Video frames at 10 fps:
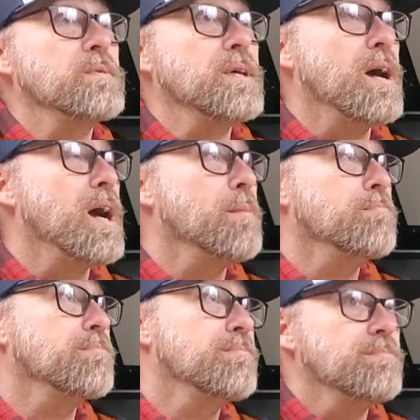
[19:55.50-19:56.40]
the top,
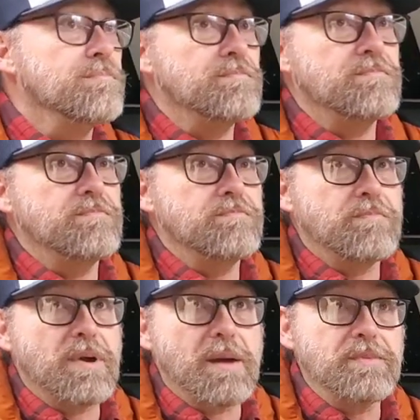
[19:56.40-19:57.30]

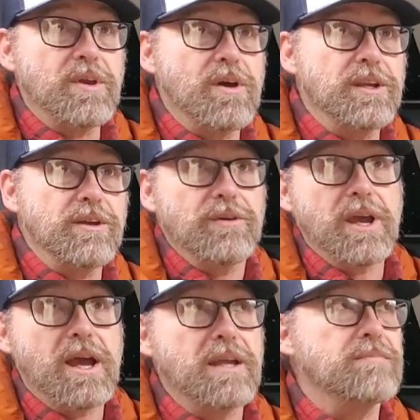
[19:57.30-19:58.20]
pop the awning or
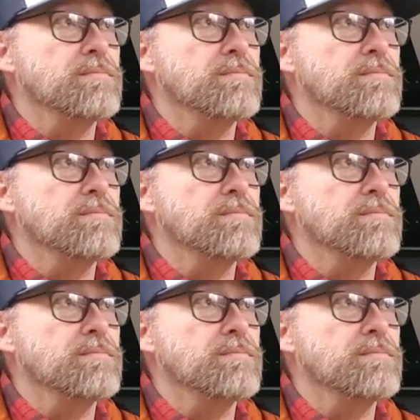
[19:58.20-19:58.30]
not.